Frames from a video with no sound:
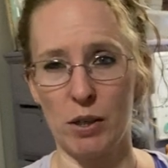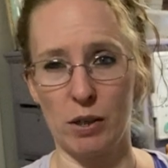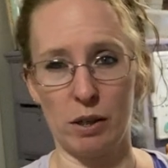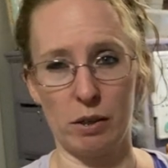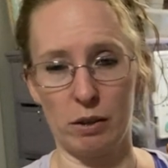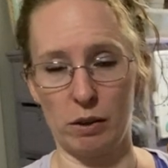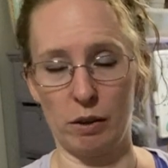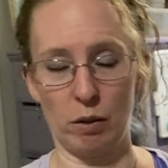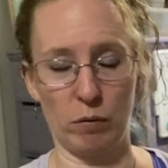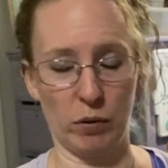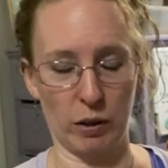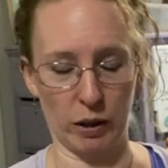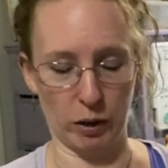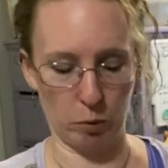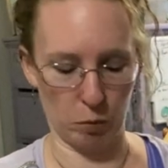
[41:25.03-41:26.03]
That's, I feel
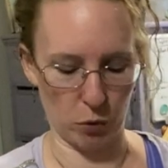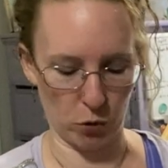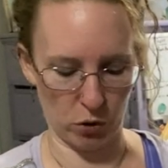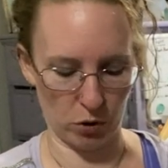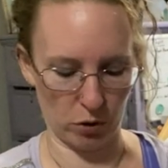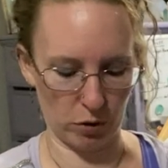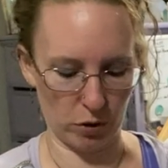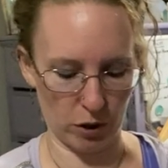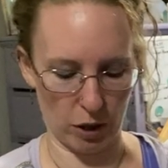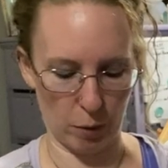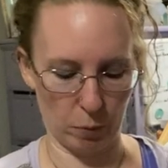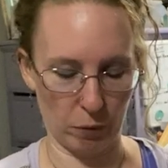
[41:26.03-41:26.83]
like the most type